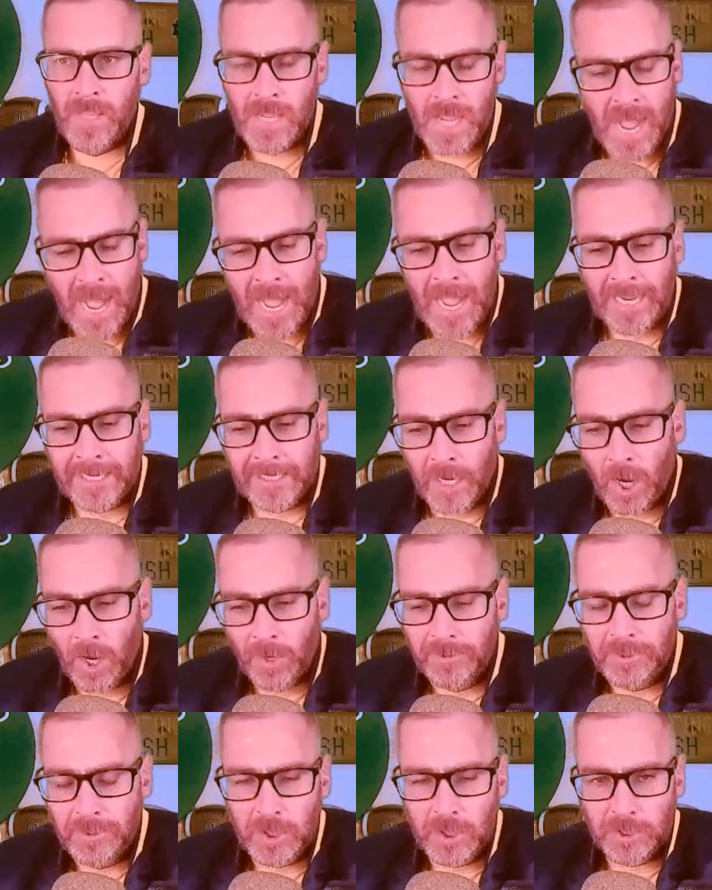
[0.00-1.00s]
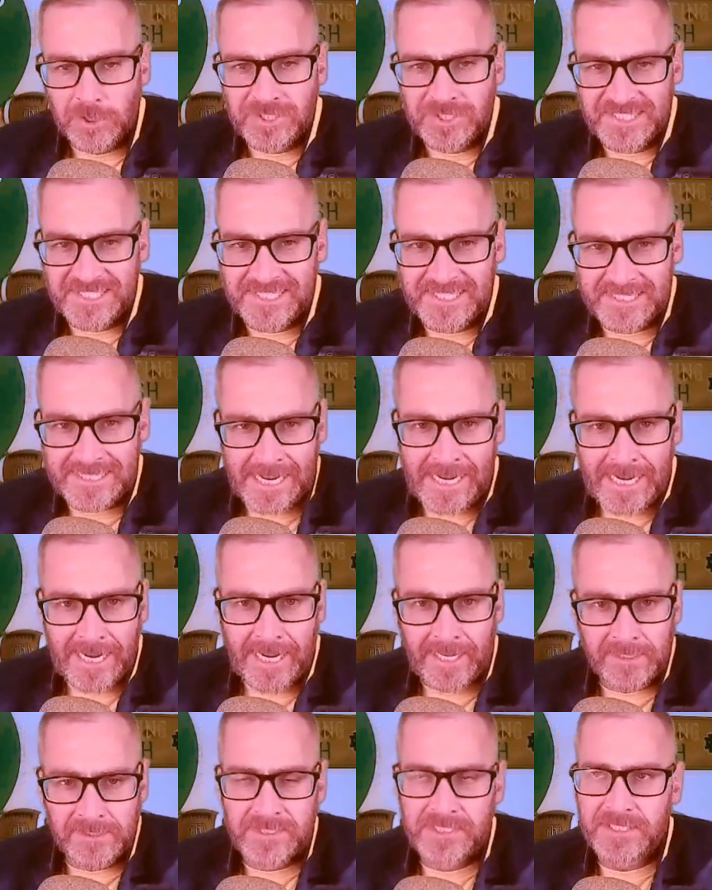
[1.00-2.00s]
I
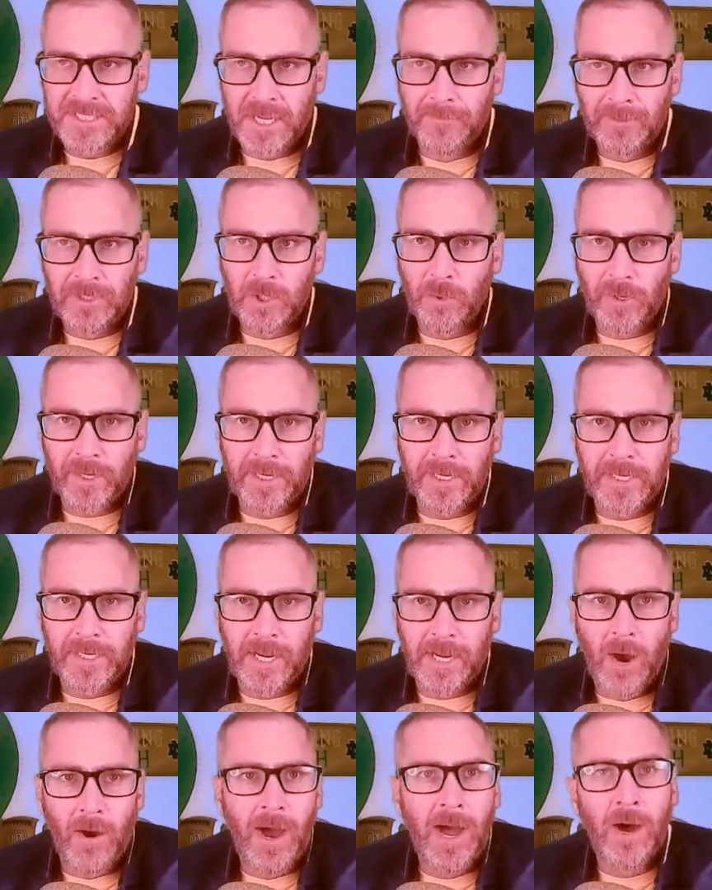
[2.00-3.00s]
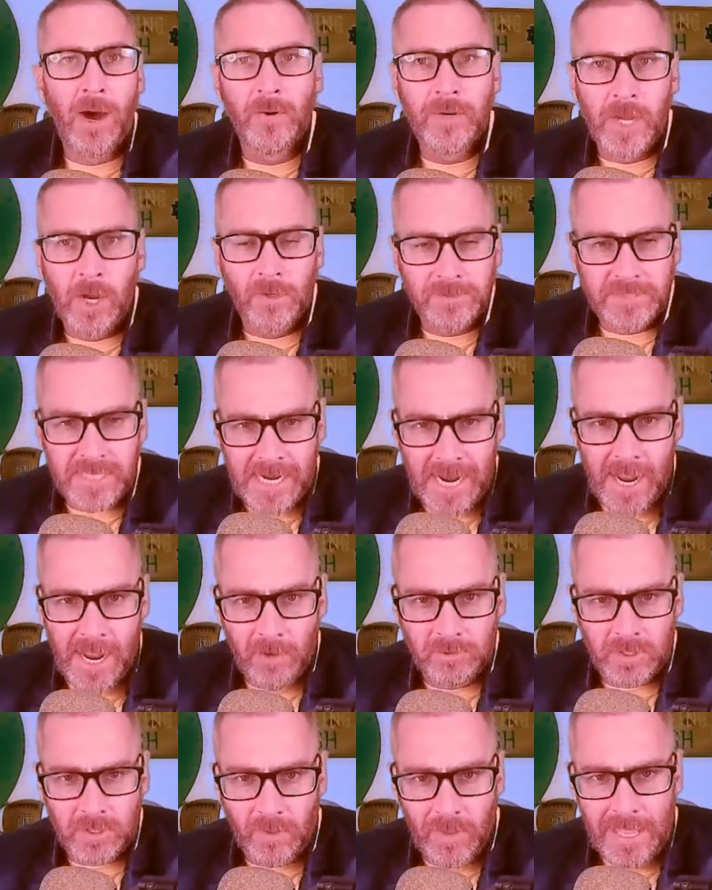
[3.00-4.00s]
understand some of you are going to go, oh, don't
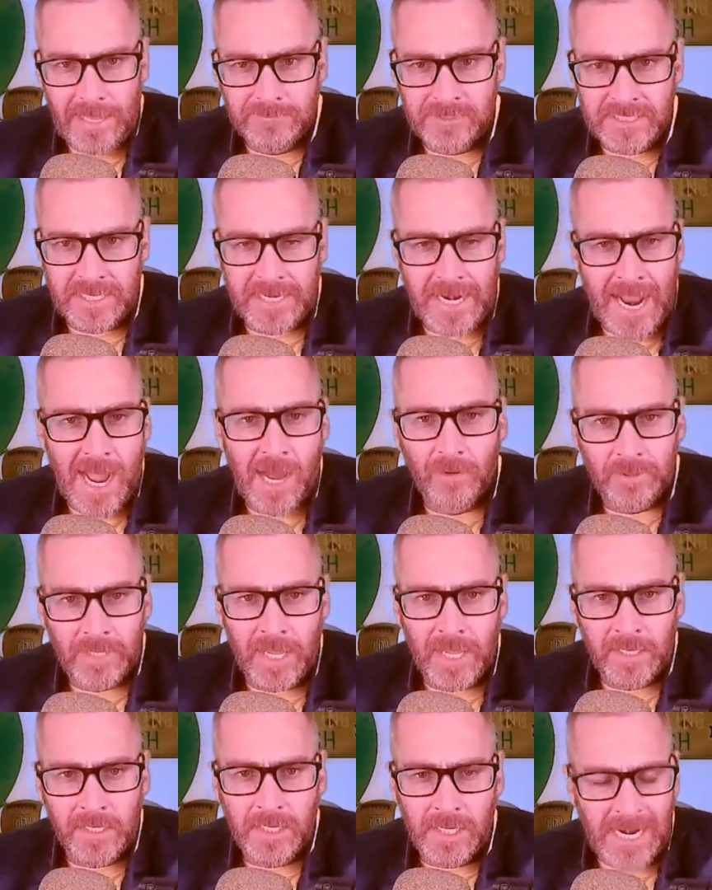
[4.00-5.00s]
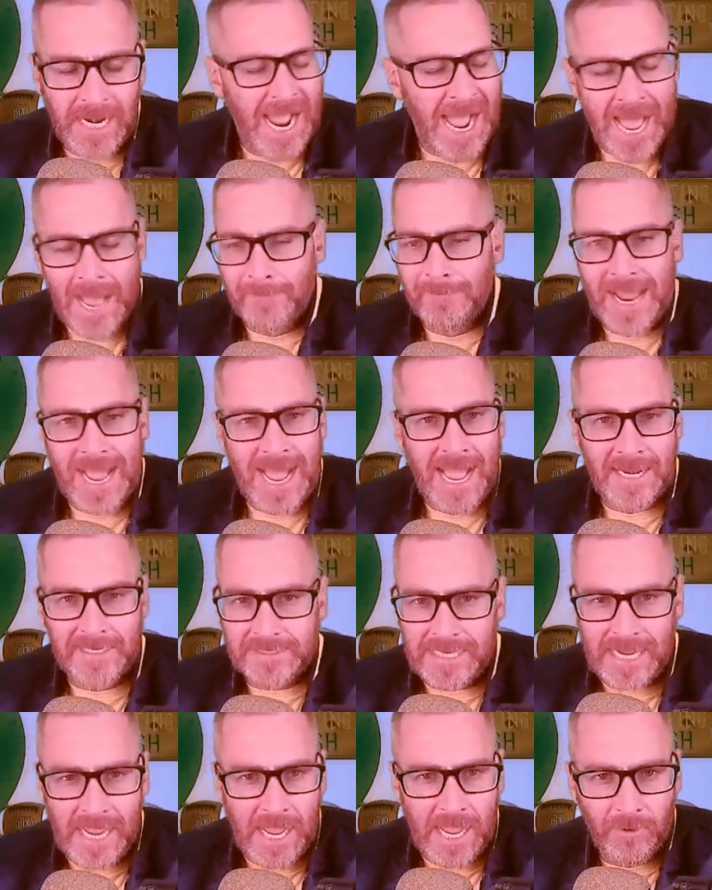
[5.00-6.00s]
count Clemson out. No, no, no, no. I'm
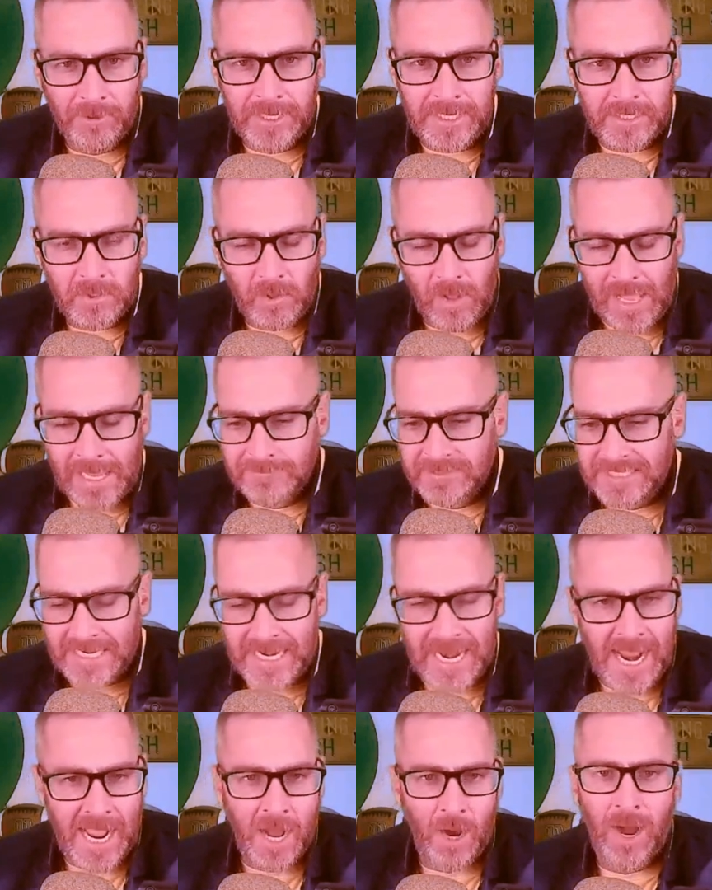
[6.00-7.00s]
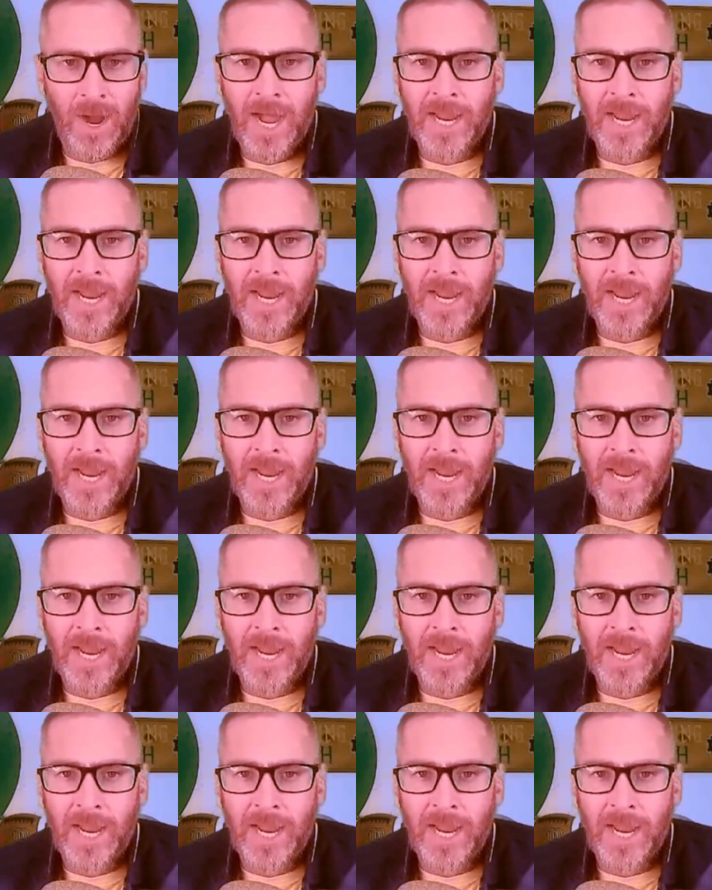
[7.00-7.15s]
not counting Clemson out.